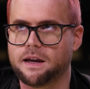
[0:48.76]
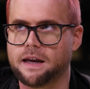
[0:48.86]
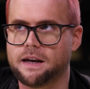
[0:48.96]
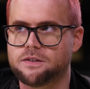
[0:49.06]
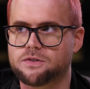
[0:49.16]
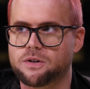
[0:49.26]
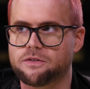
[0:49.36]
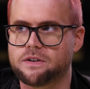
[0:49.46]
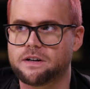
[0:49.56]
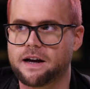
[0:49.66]
It is
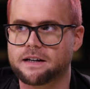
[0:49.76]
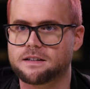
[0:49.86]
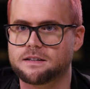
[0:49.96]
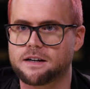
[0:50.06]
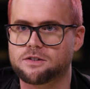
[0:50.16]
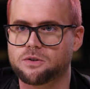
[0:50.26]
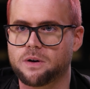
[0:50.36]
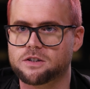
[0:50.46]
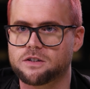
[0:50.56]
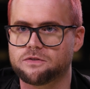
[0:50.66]
sort of an existential
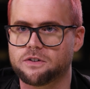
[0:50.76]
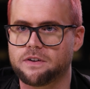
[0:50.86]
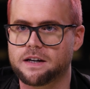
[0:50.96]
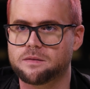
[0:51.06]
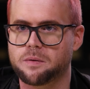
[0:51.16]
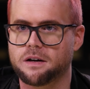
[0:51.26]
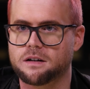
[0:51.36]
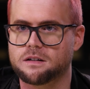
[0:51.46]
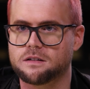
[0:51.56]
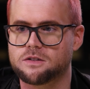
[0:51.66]
question for
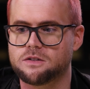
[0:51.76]
Facebook.